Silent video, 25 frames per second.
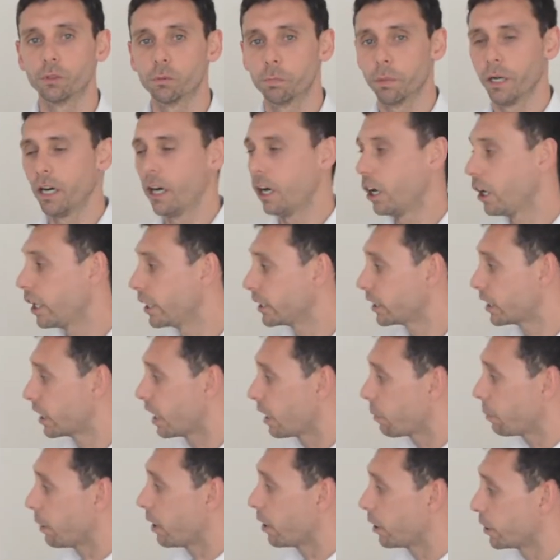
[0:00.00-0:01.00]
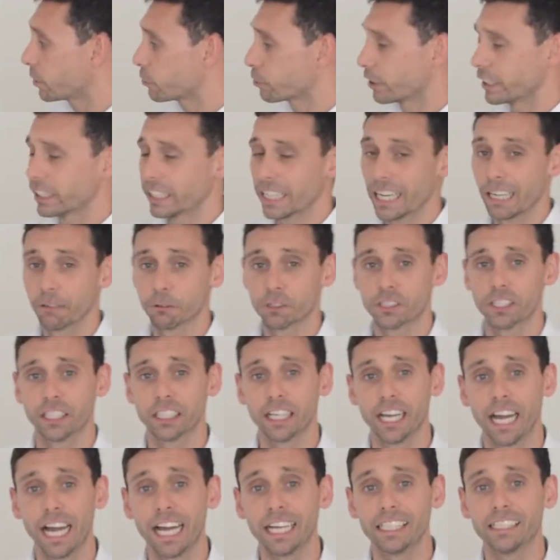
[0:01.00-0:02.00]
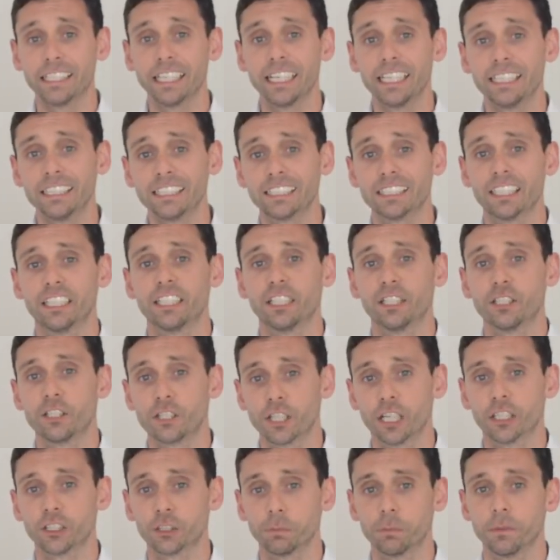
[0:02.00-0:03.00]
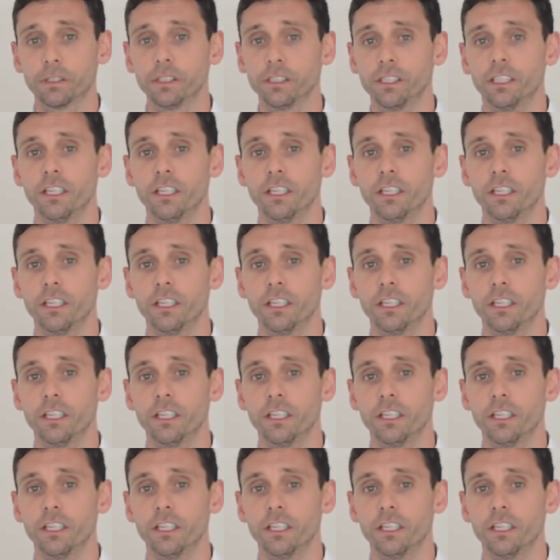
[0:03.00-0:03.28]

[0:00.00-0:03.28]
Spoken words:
behind carbohydrate counting and insulin adjustment